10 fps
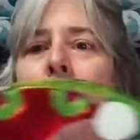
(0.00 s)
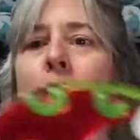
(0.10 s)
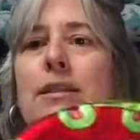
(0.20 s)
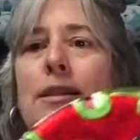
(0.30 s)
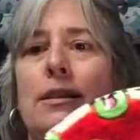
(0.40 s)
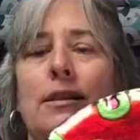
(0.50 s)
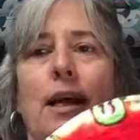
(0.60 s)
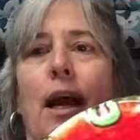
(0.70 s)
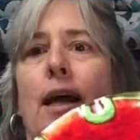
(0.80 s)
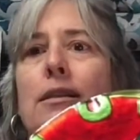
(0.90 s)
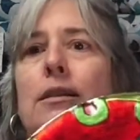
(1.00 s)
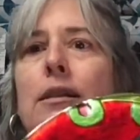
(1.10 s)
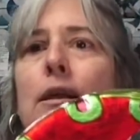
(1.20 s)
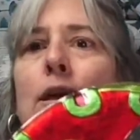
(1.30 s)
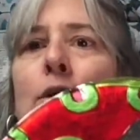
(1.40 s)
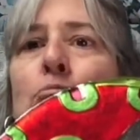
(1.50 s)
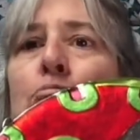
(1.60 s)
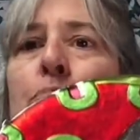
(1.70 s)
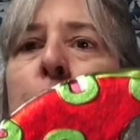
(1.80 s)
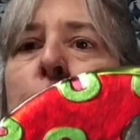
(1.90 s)
This is that
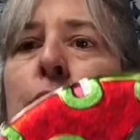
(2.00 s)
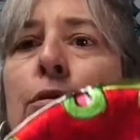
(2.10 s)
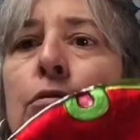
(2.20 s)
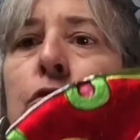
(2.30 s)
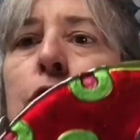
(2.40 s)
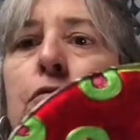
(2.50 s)
beautiful